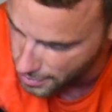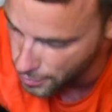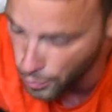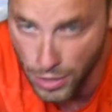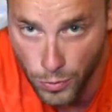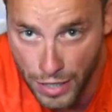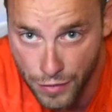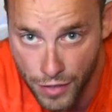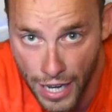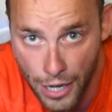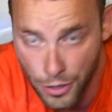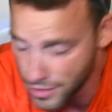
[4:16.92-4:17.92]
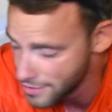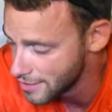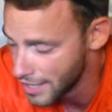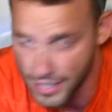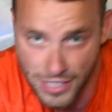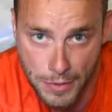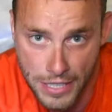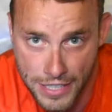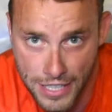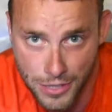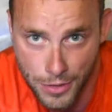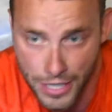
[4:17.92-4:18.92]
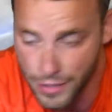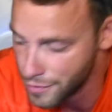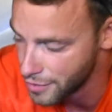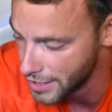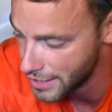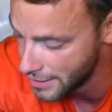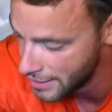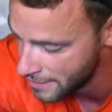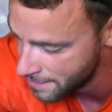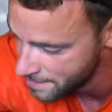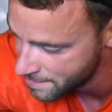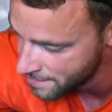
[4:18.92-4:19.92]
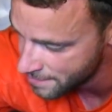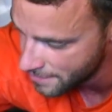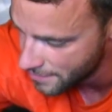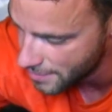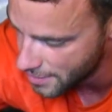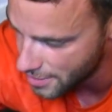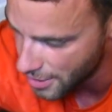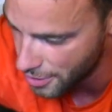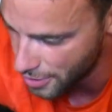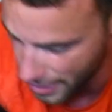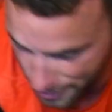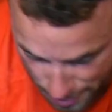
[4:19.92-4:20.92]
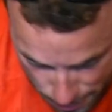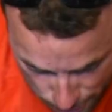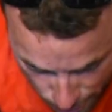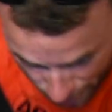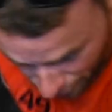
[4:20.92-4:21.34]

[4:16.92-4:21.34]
one way for out and spin the other way for in. So I'll deploy the